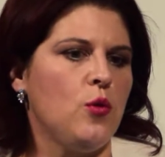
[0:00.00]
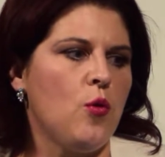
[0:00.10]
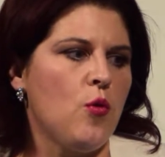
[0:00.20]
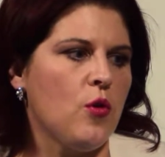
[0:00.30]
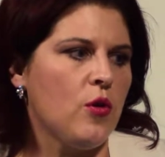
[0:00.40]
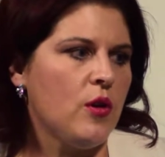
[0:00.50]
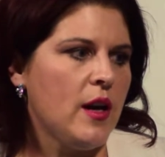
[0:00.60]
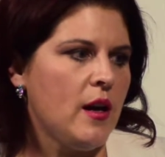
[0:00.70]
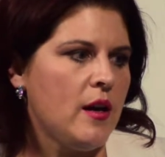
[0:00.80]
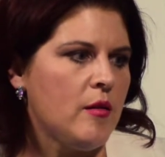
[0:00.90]
or
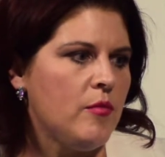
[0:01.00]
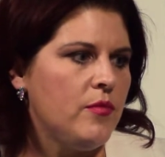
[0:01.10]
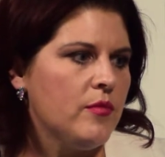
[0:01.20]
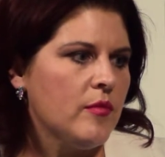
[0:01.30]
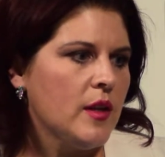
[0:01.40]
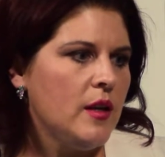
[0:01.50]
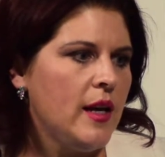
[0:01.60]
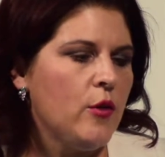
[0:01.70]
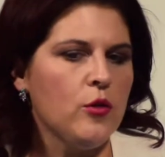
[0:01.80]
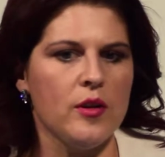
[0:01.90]

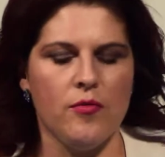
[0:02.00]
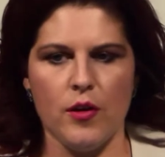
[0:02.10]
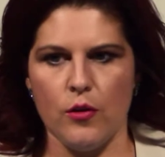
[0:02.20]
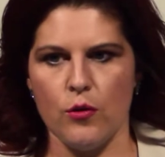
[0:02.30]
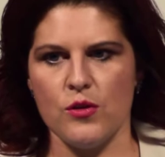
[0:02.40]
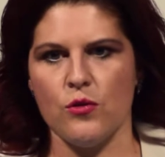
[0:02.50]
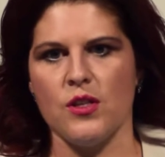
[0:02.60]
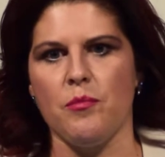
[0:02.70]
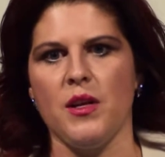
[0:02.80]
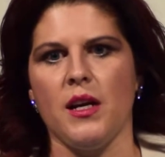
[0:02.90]
elderly folks or
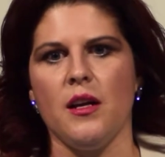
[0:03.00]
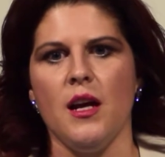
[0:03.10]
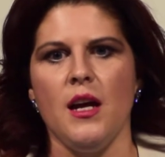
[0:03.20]
something.